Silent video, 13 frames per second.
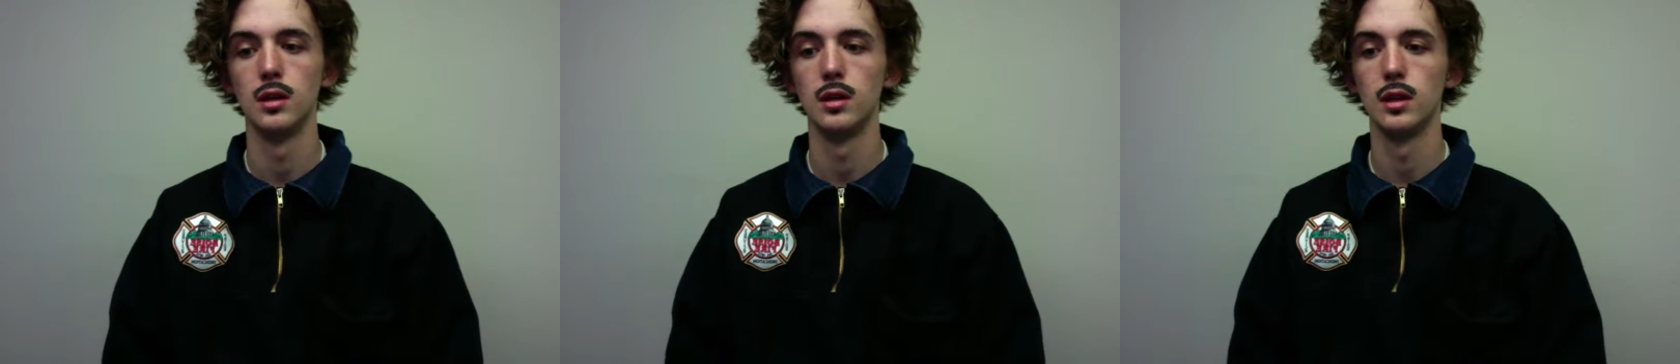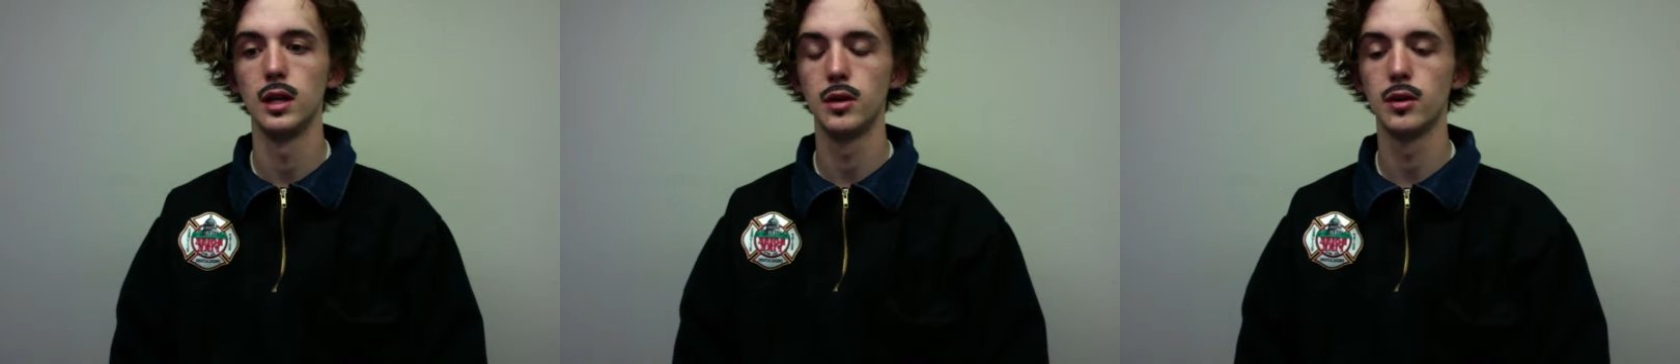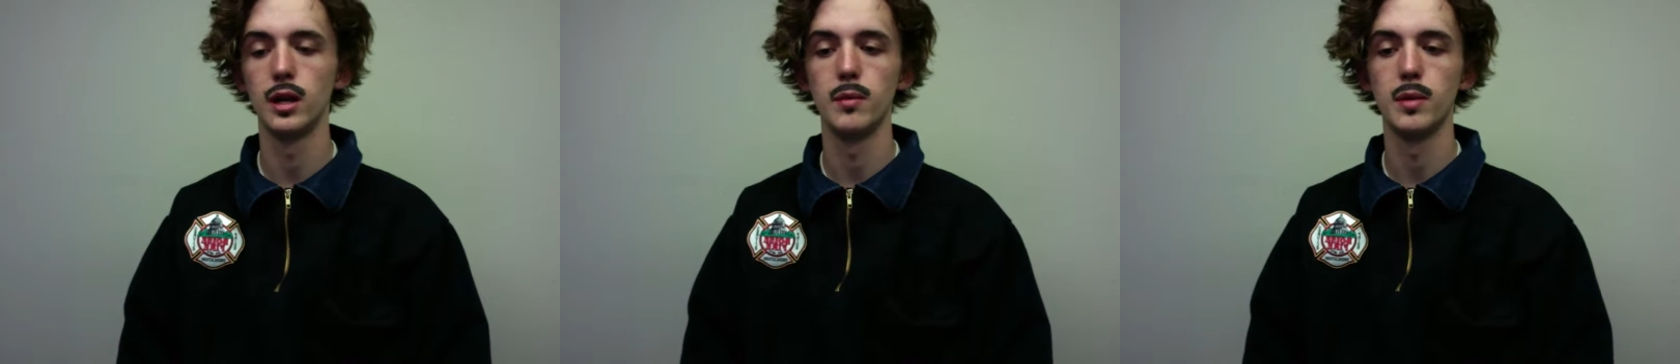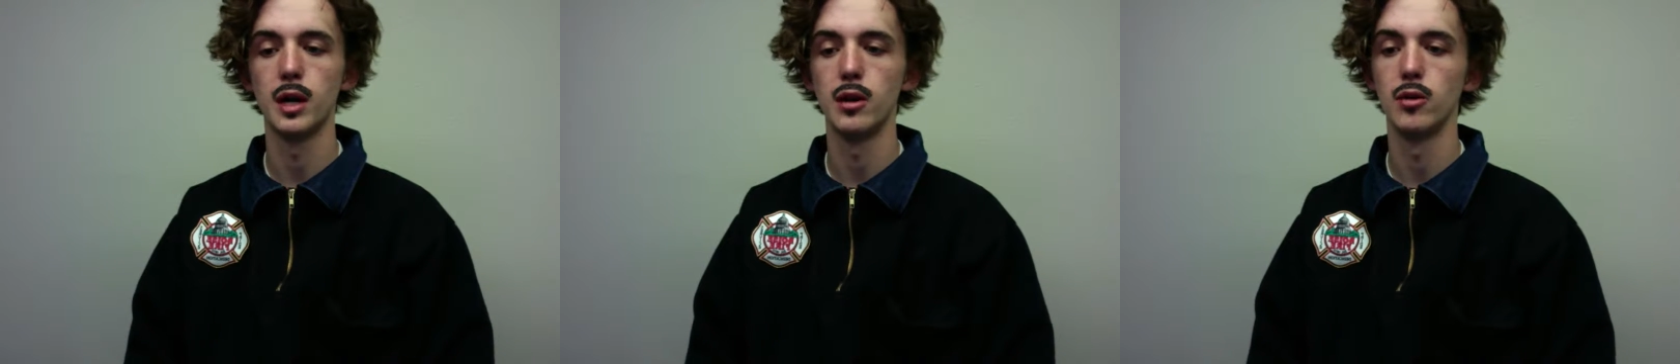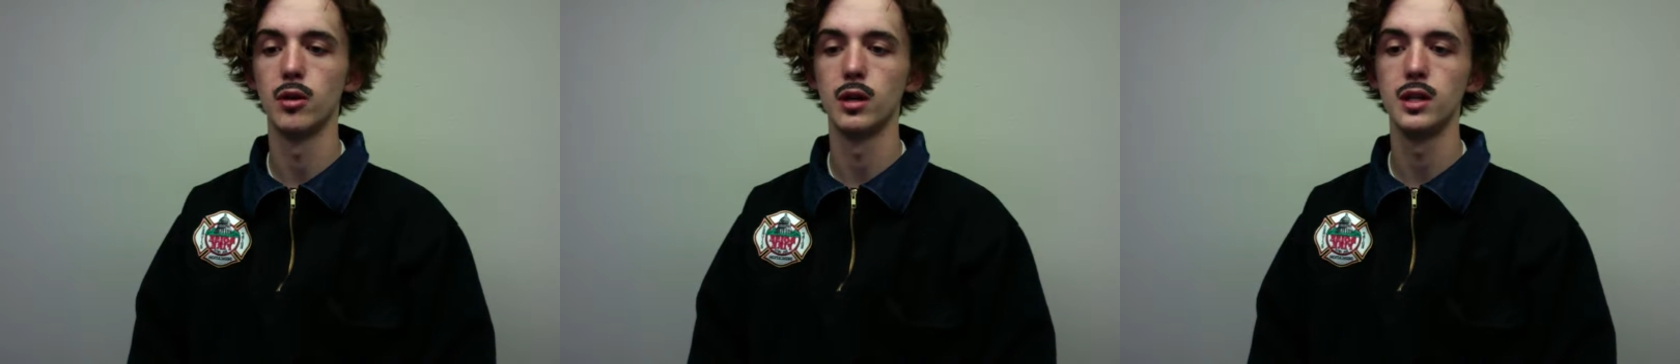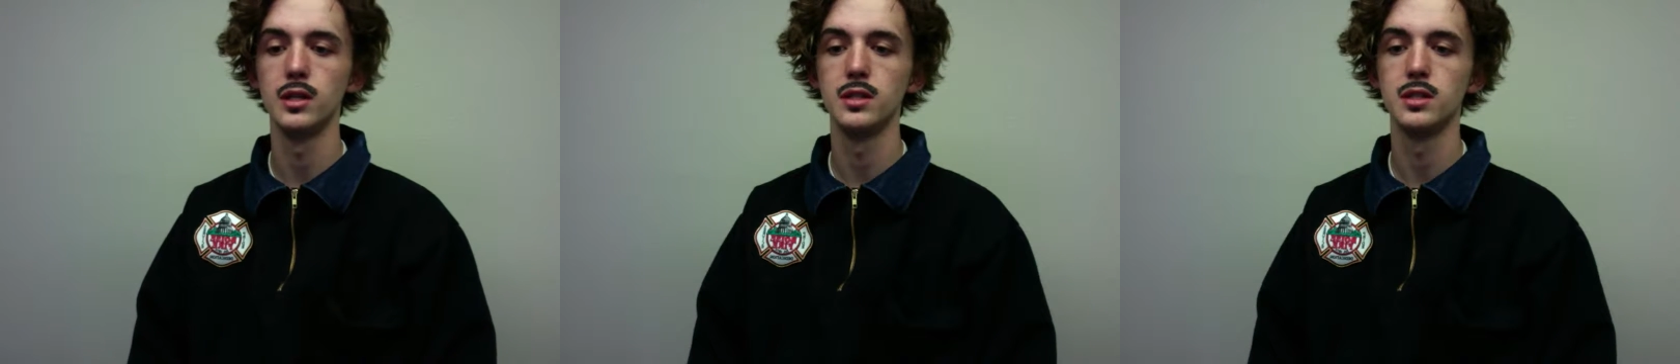They create
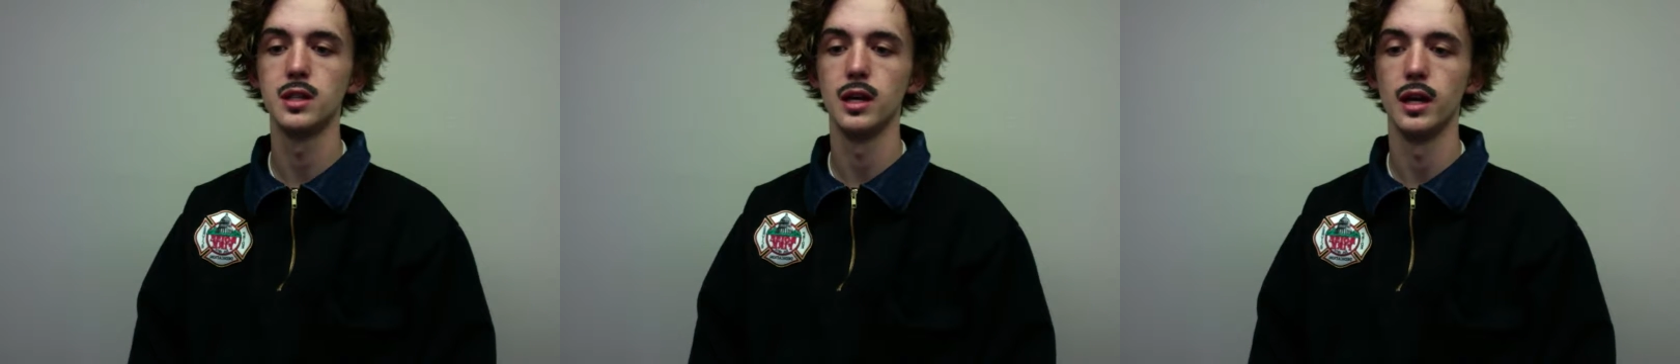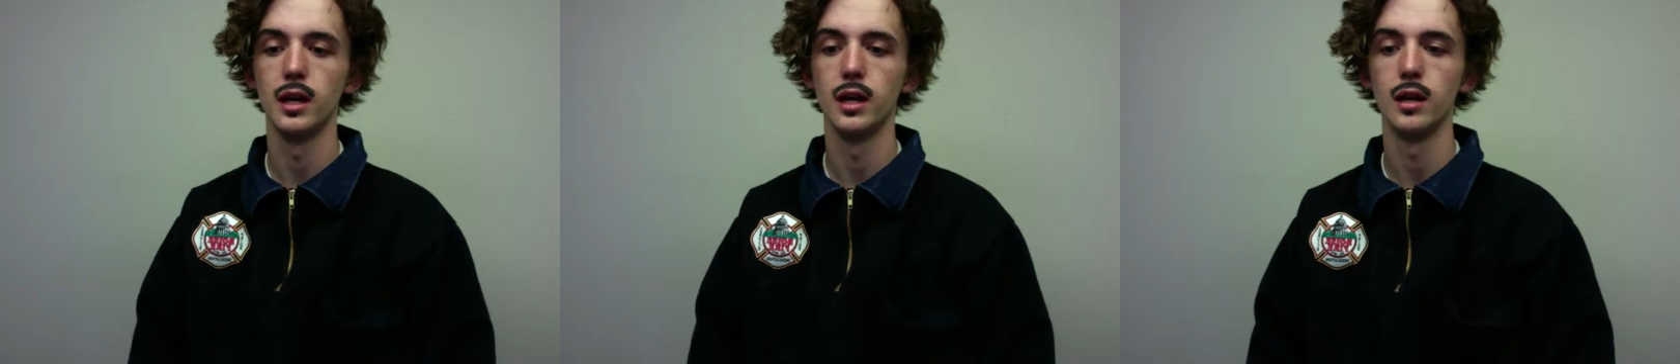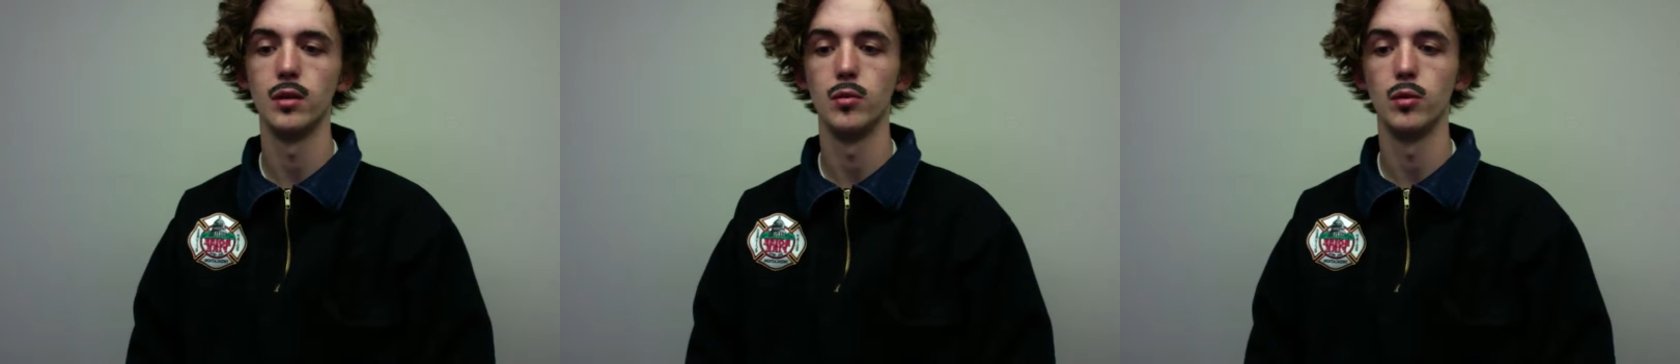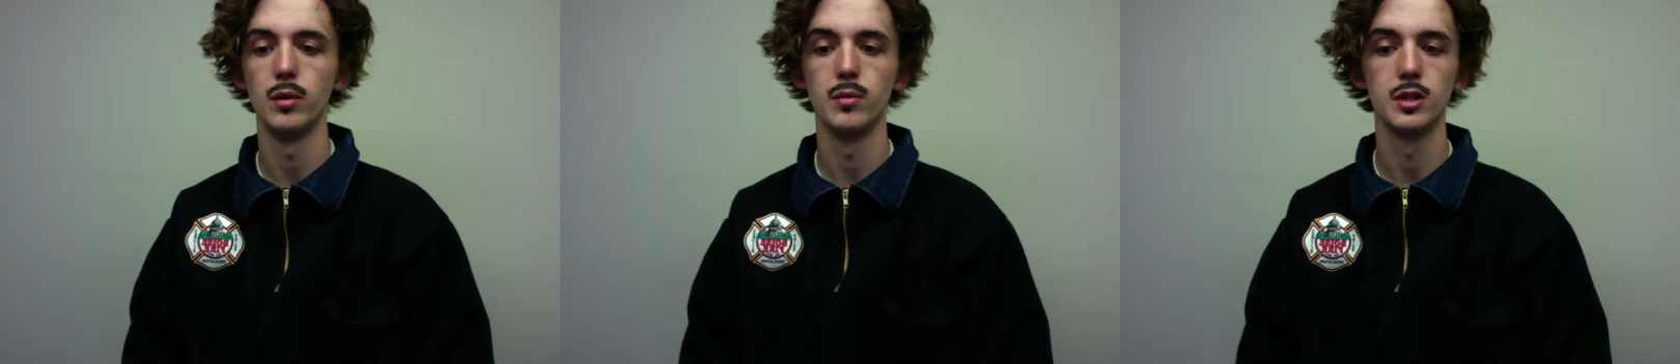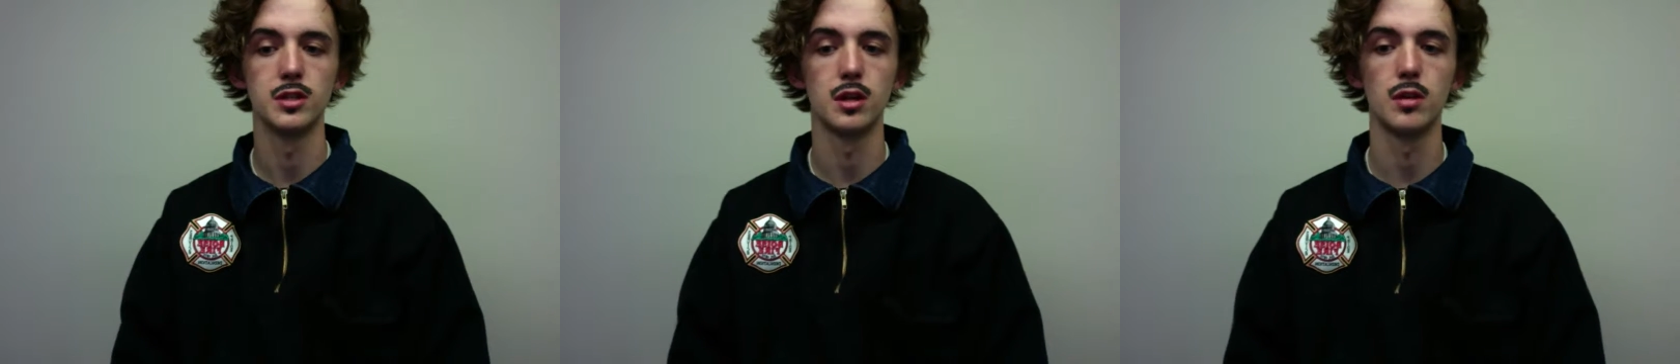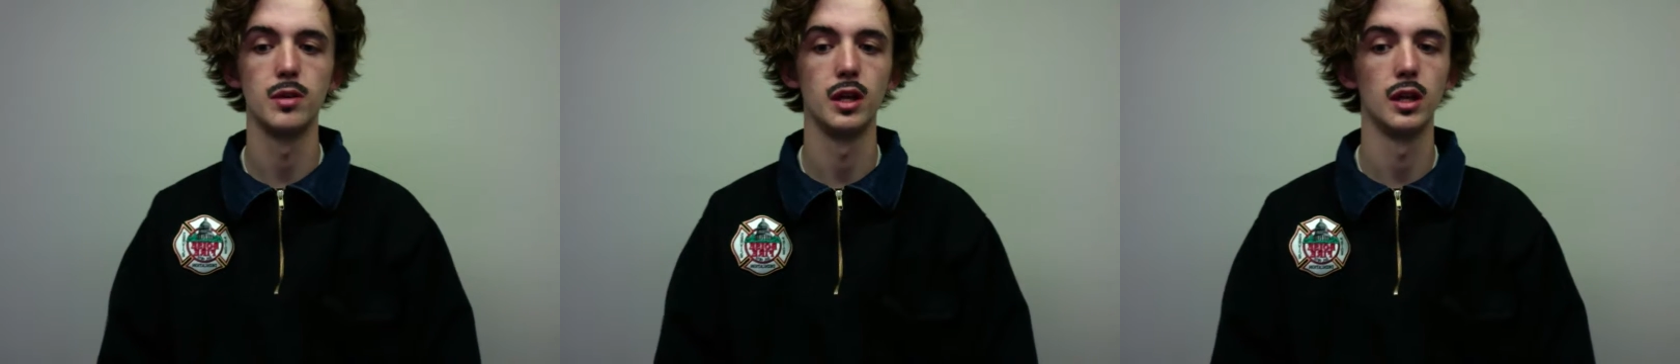minorities, and we must
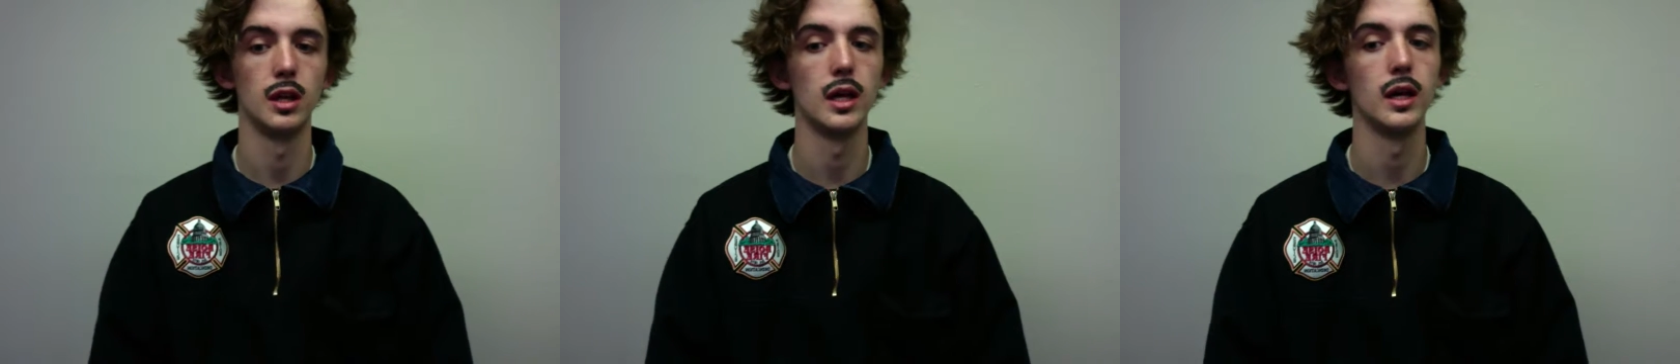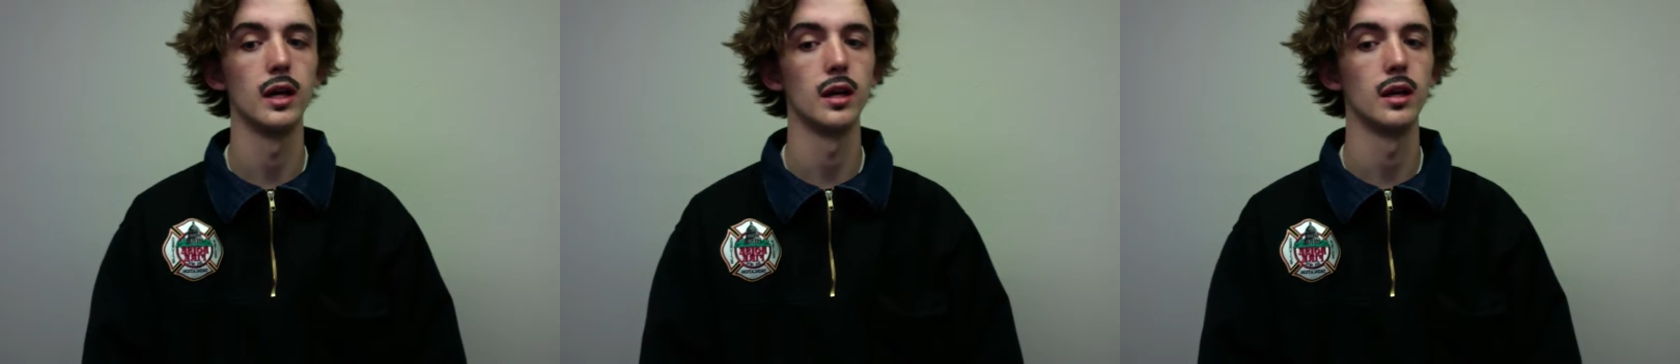all be alike.